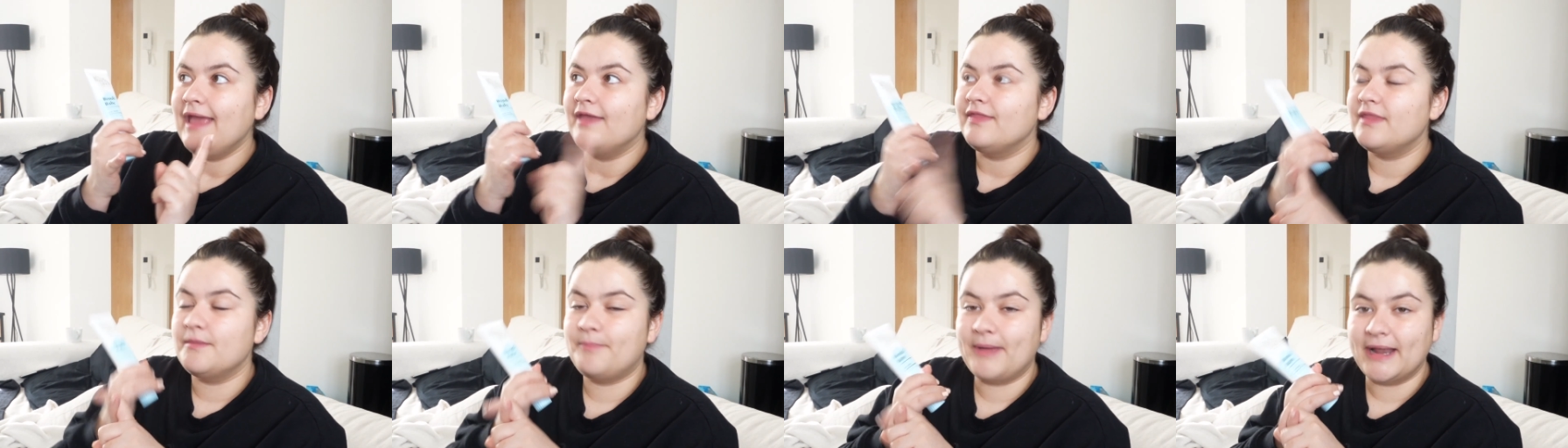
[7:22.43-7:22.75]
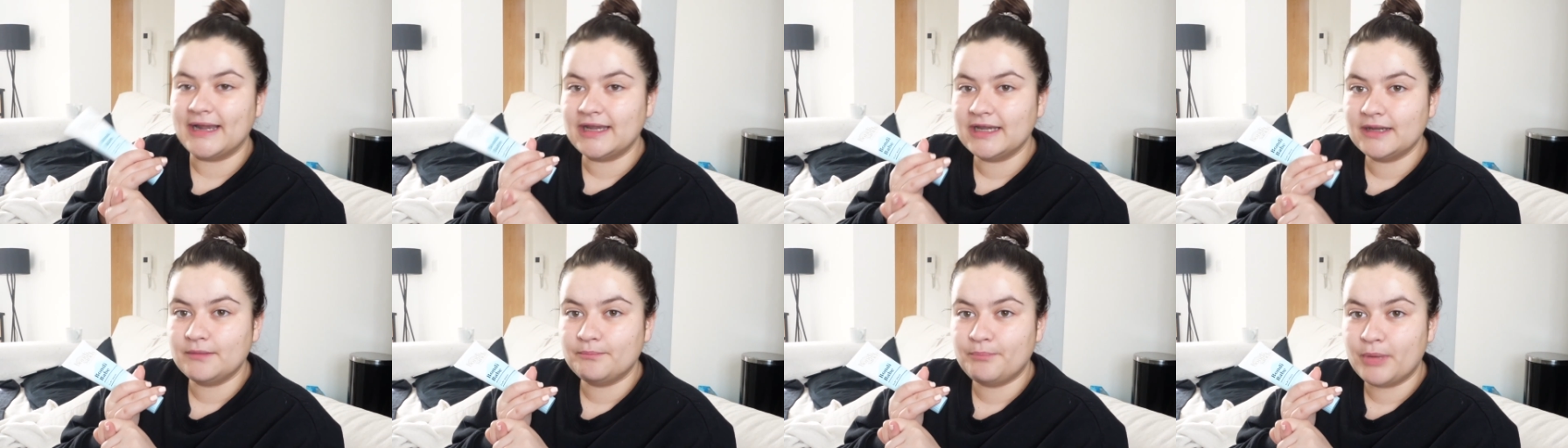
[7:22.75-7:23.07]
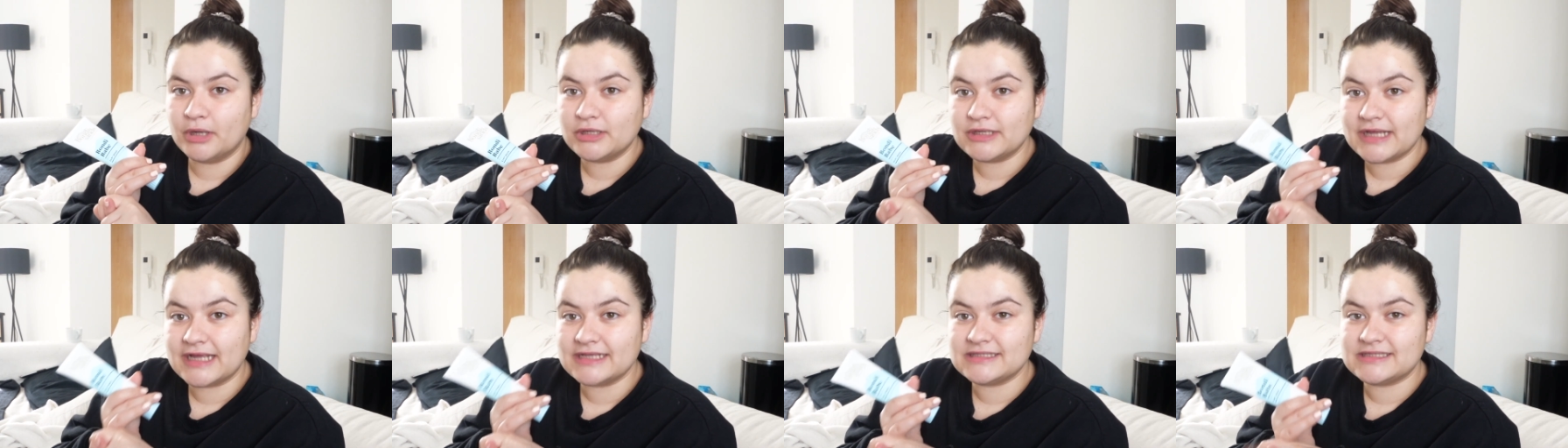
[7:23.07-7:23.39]
the
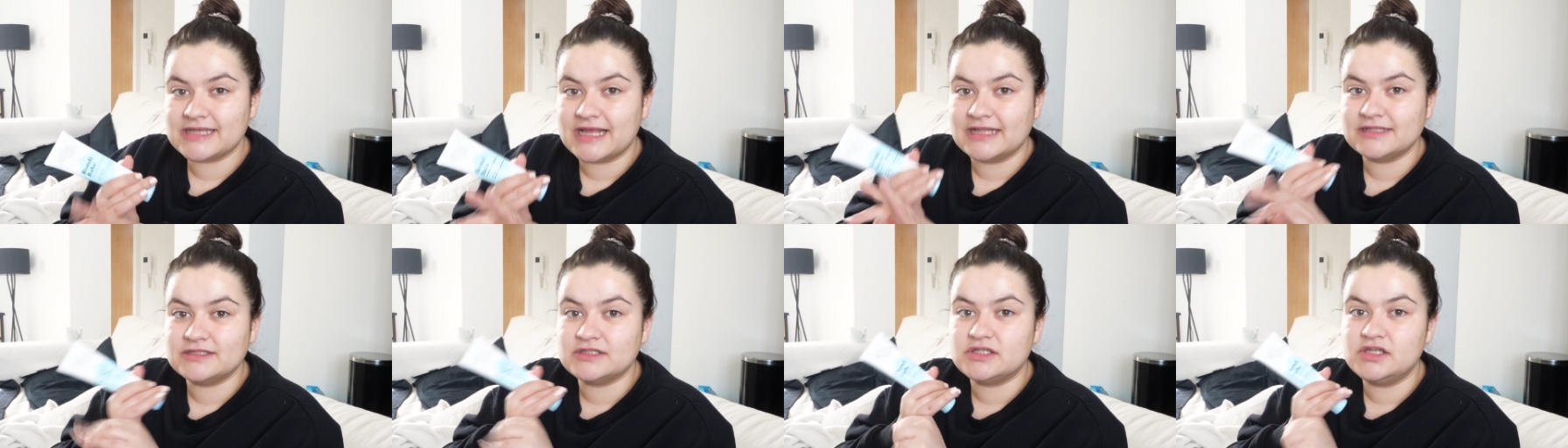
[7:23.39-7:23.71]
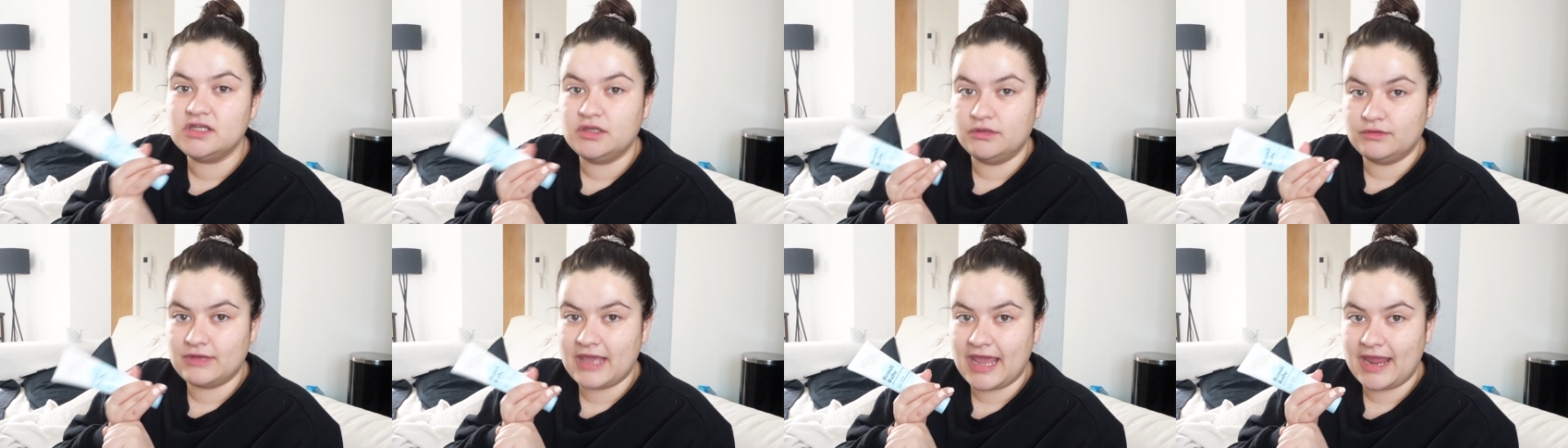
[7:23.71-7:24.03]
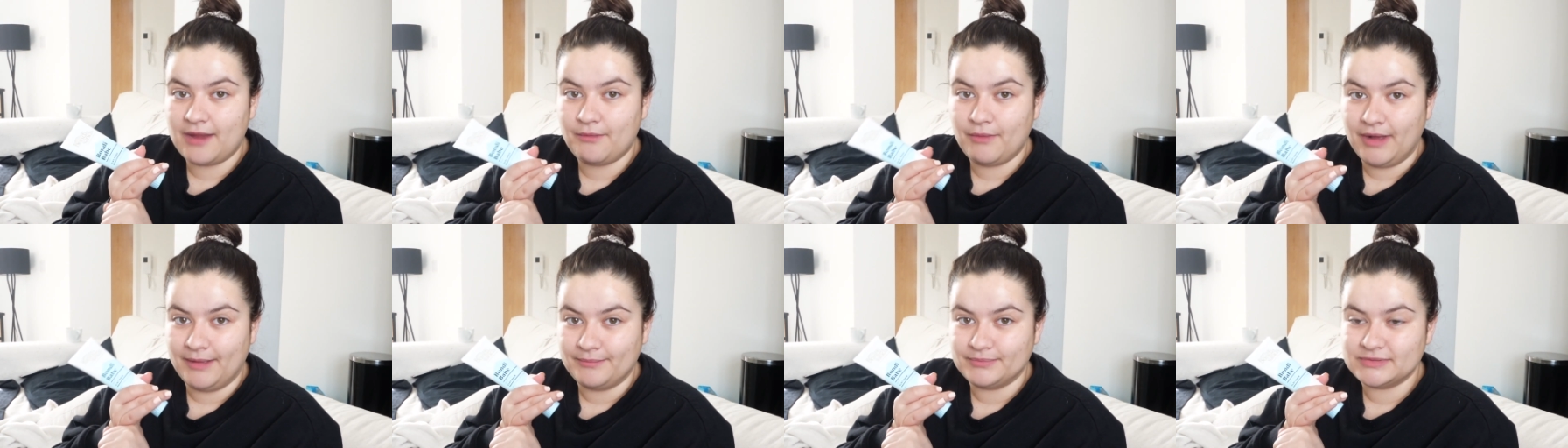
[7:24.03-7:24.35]
Bondi Sands
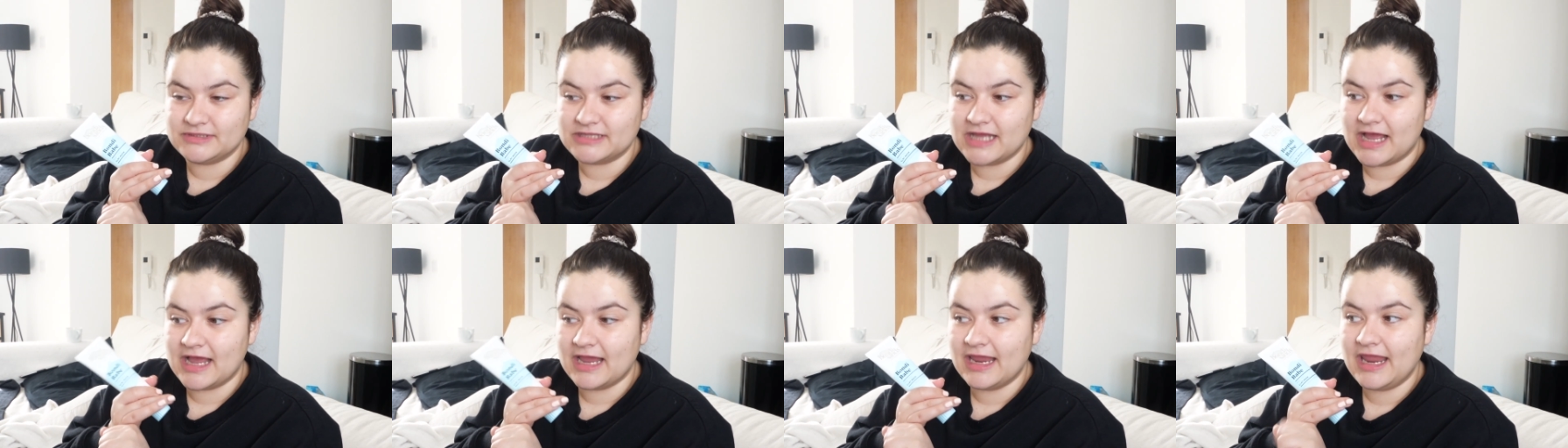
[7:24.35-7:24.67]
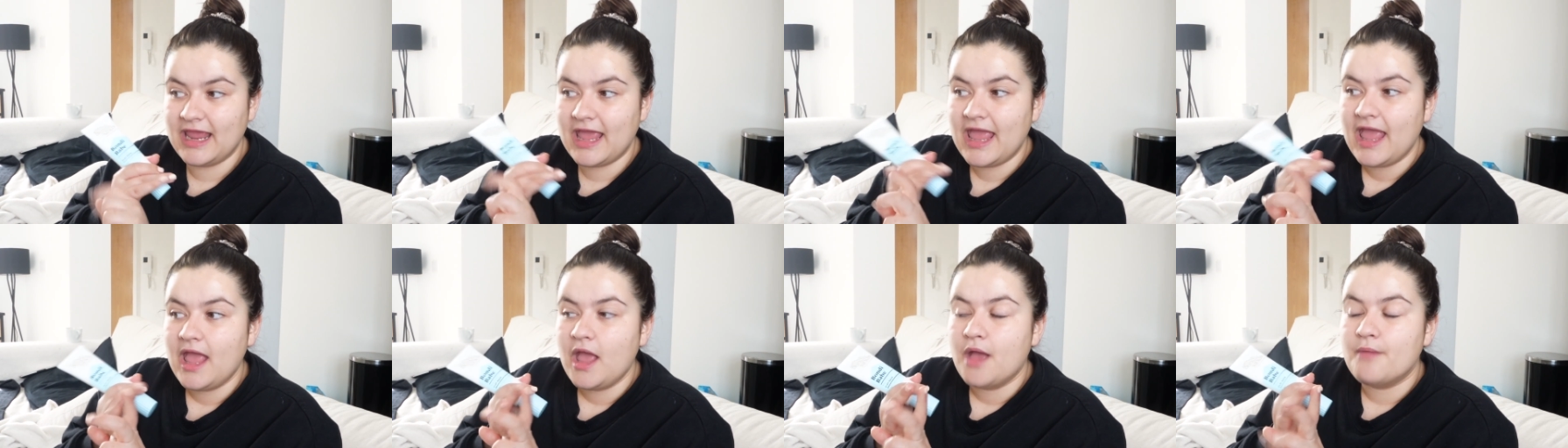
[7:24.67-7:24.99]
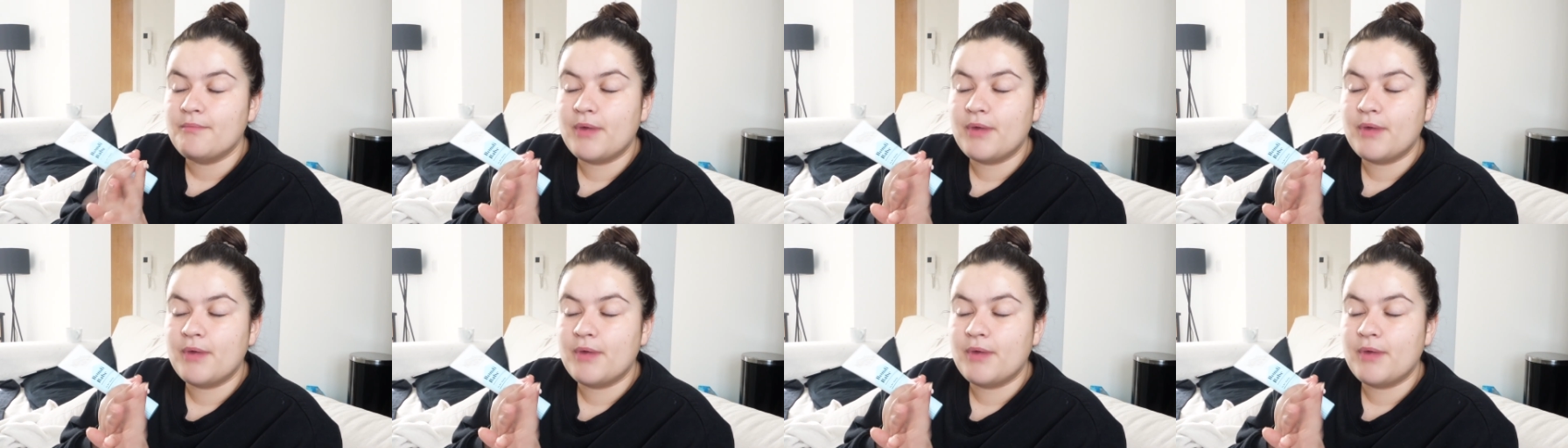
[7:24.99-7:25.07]
UK website